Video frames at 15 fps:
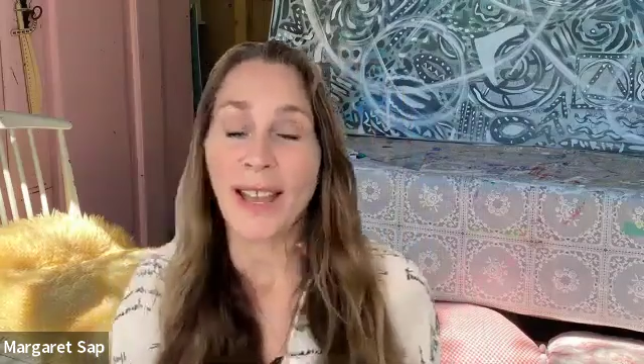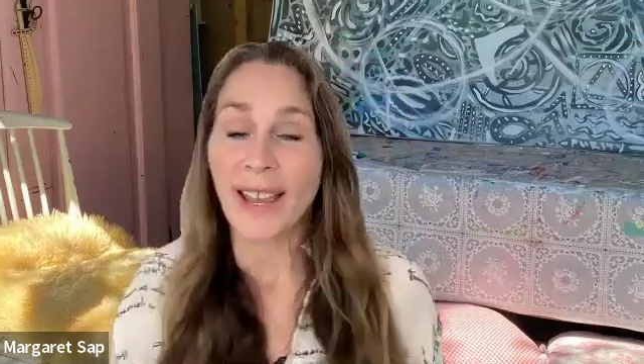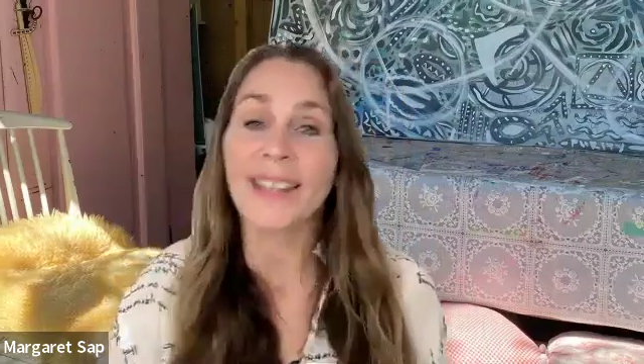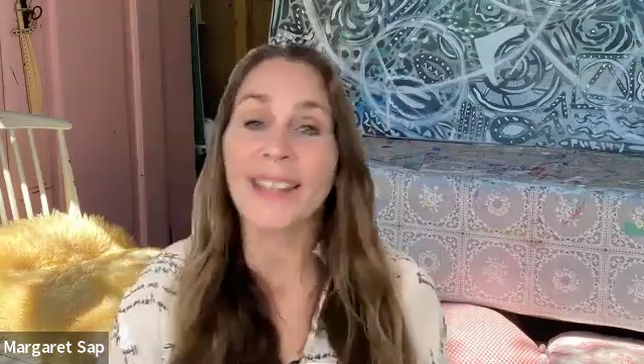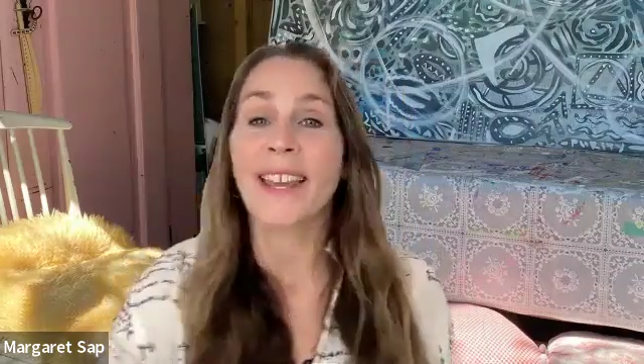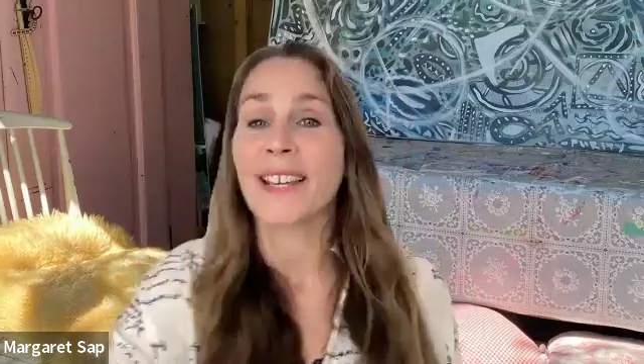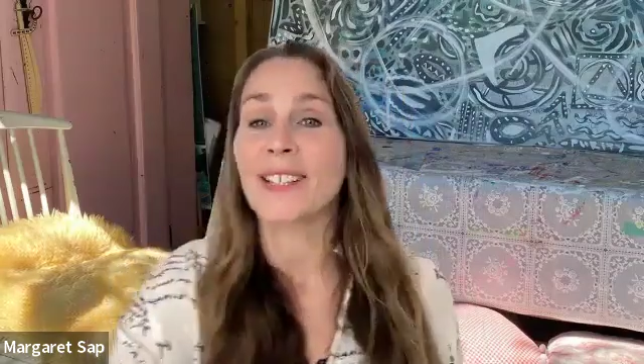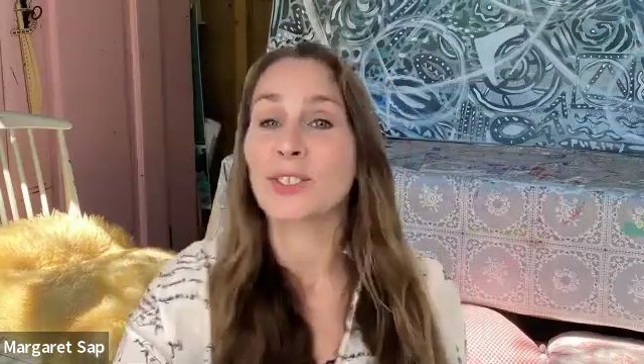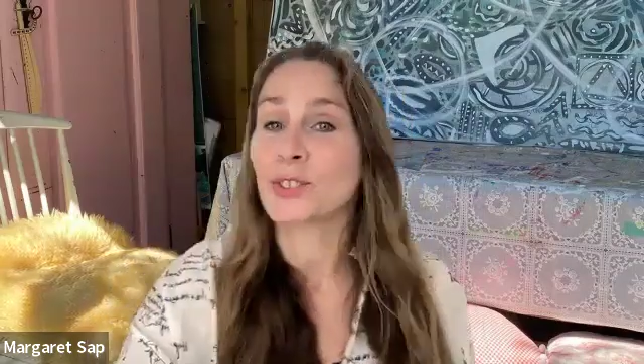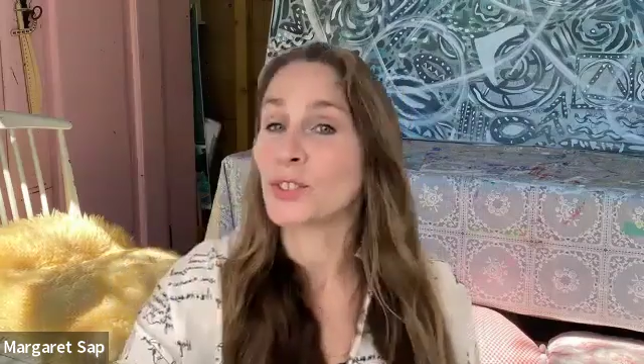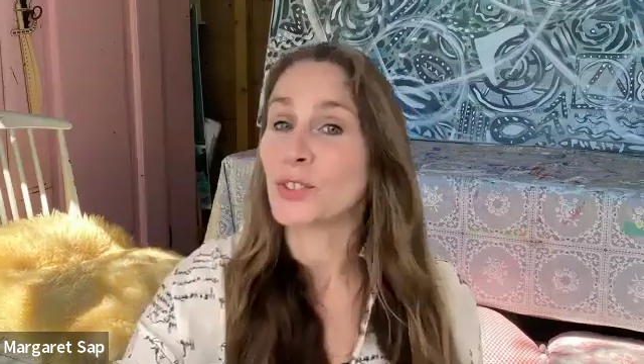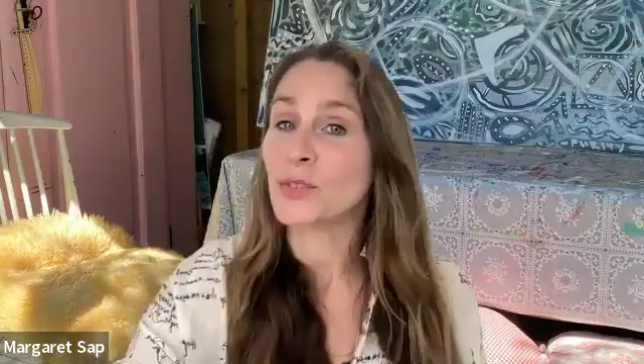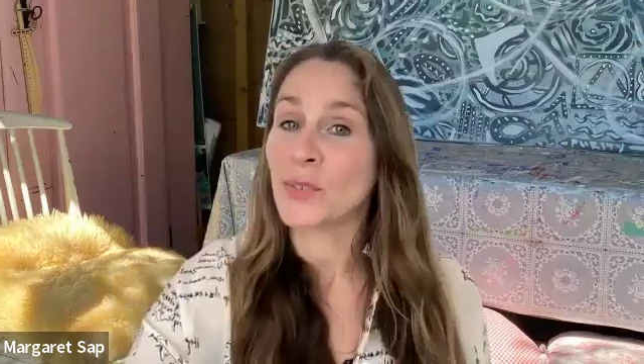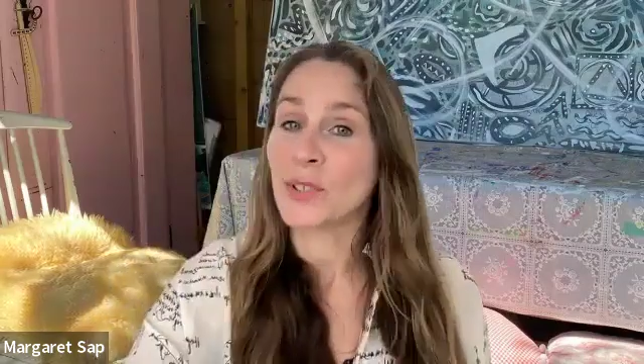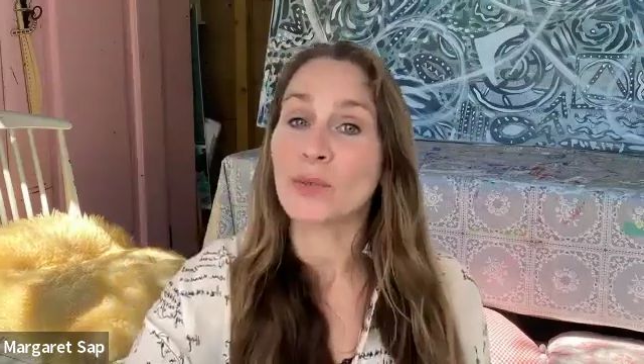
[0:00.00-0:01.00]
enhances
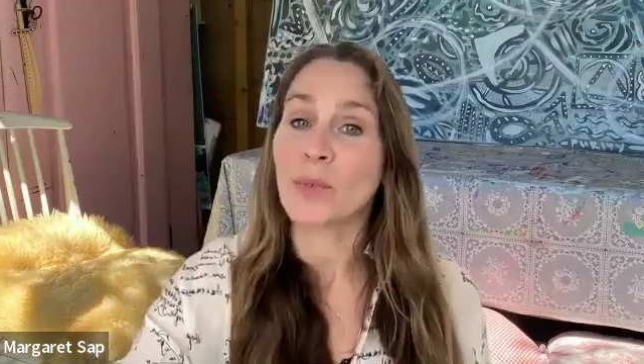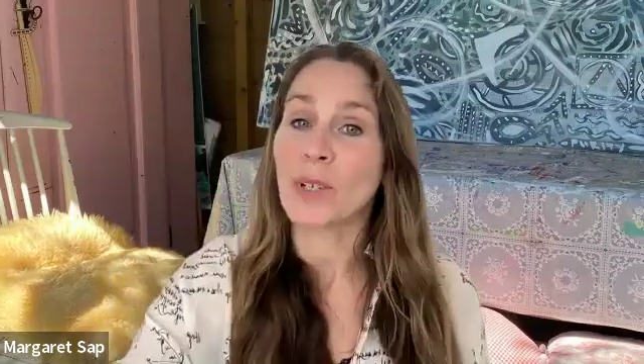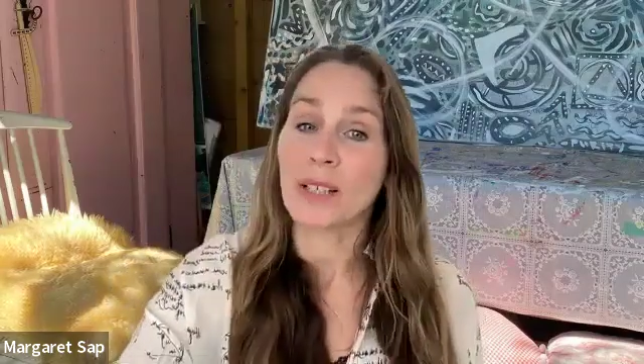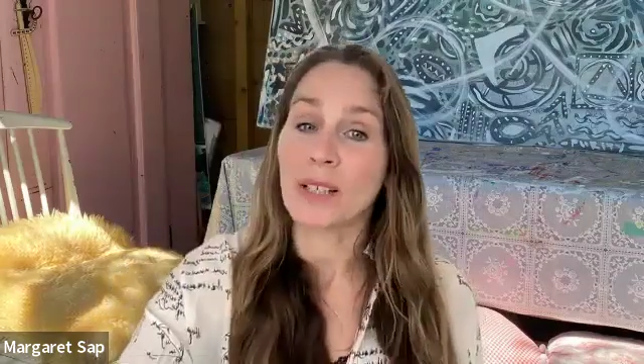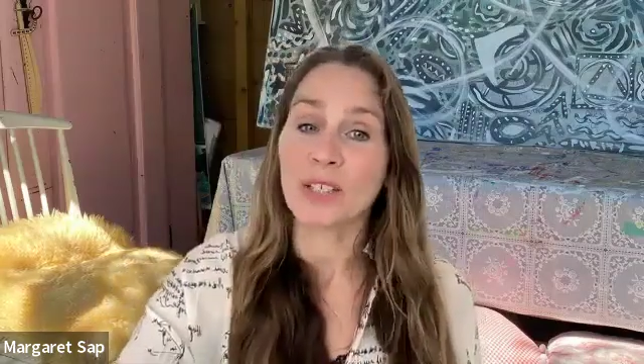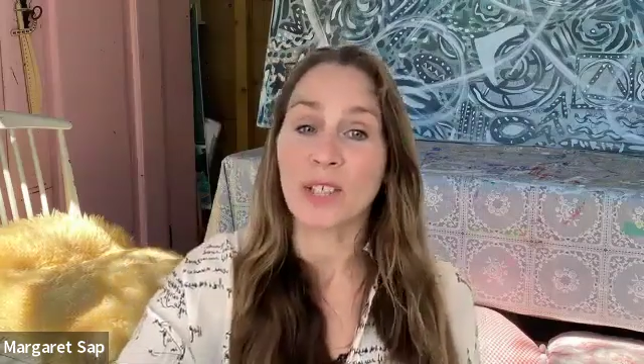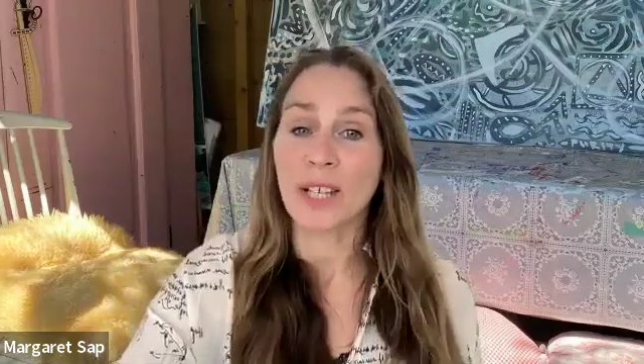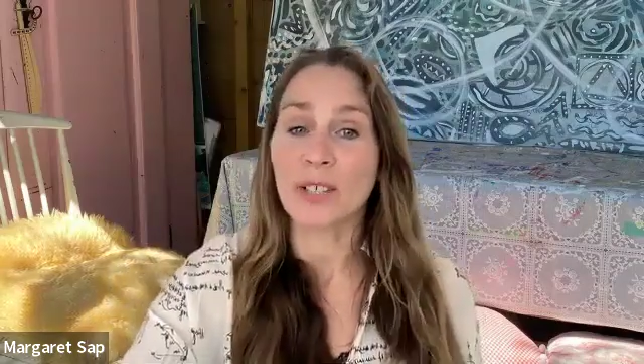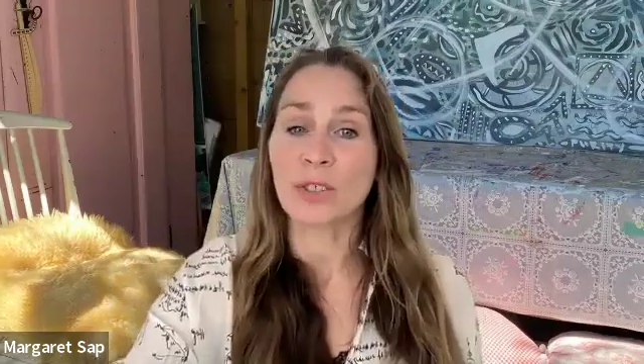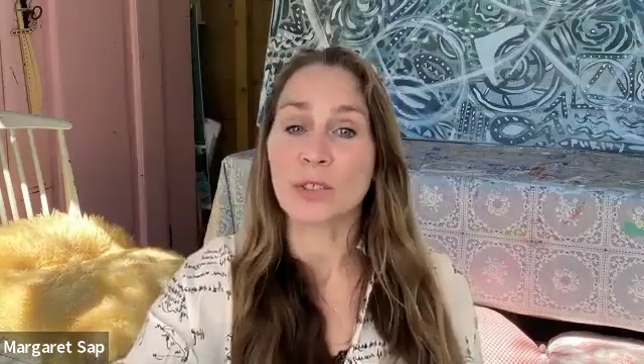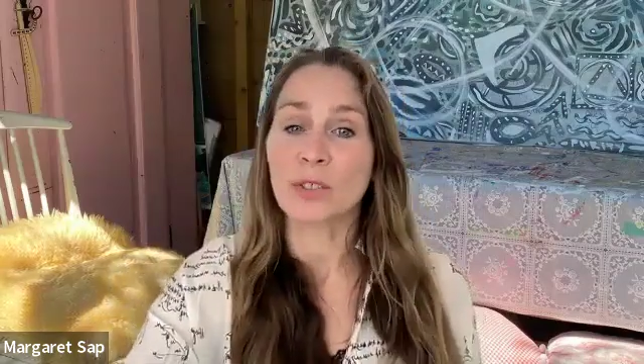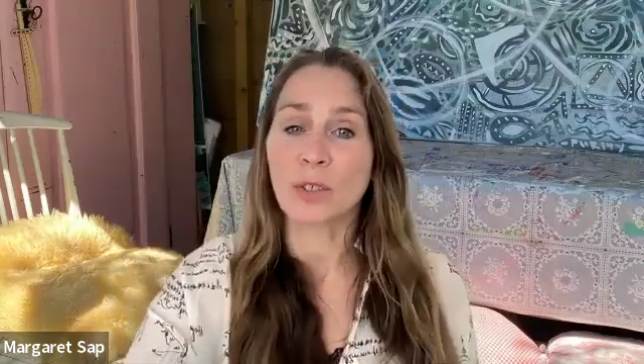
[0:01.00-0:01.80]
this visualization.